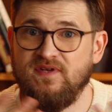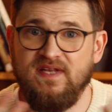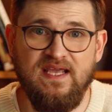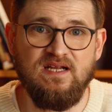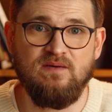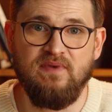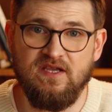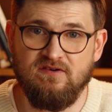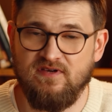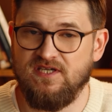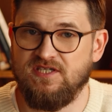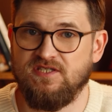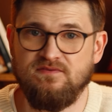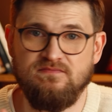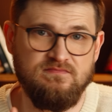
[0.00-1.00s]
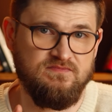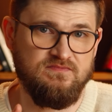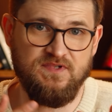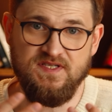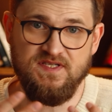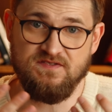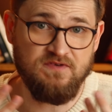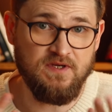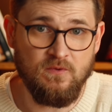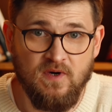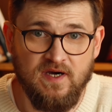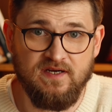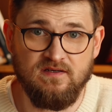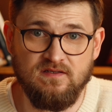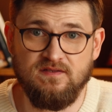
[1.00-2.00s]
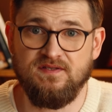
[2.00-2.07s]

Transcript: data migration is required.